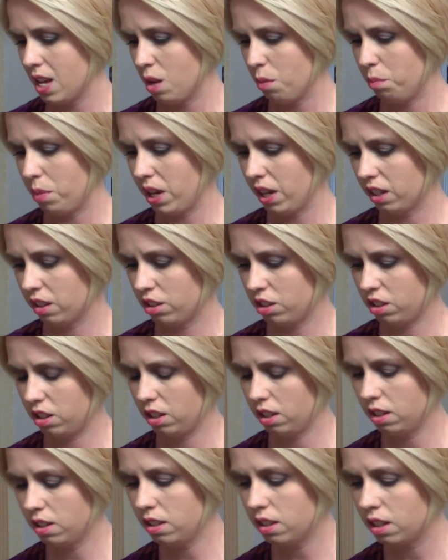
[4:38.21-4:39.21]

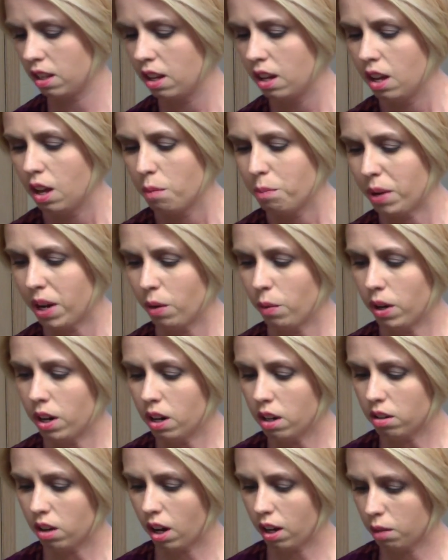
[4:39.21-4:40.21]
pictures, but I
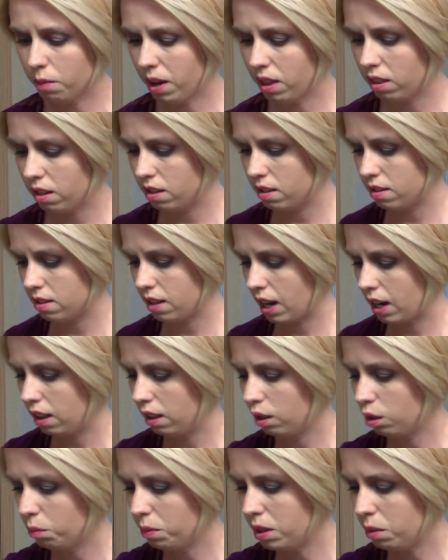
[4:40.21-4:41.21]
wanted to talk about the design a
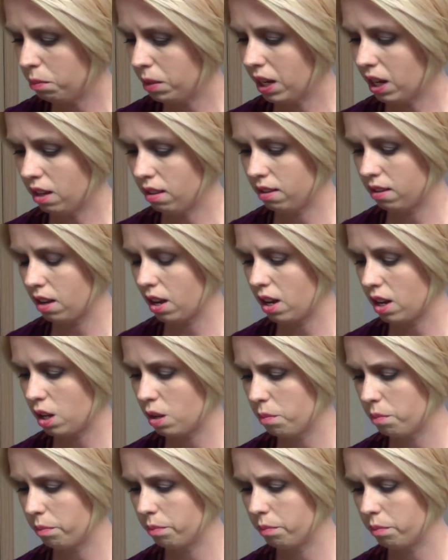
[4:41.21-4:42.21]
little bit because
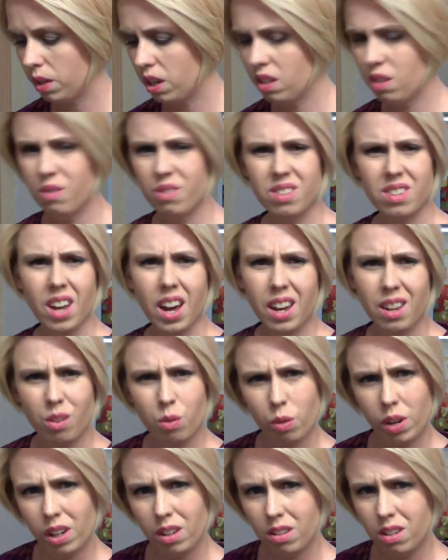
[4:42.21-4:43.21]
of size
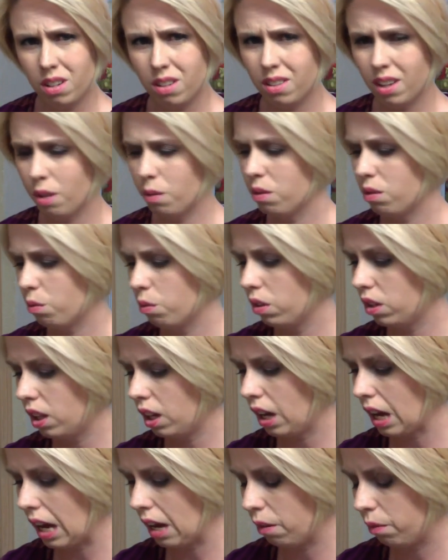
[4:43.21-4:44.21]
ranges. That was
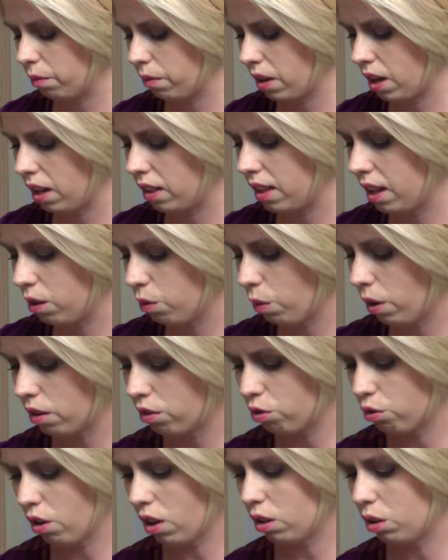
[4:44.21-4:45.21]
really, that's where I
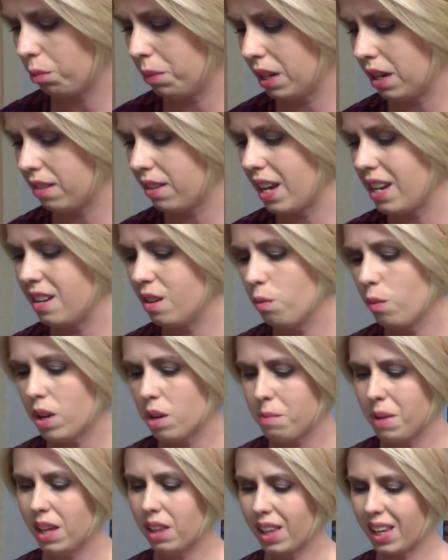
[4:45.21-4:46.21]
struggled, because I didn't want
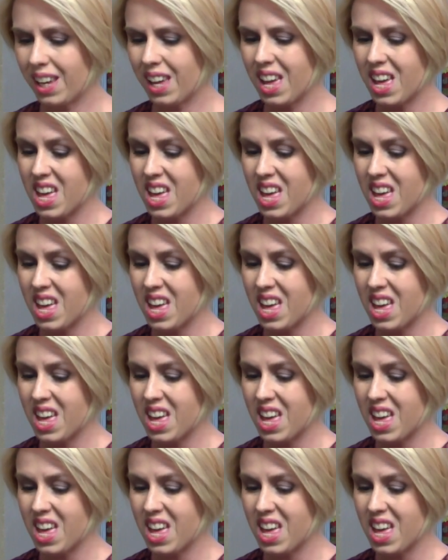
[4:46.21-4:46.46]
to make like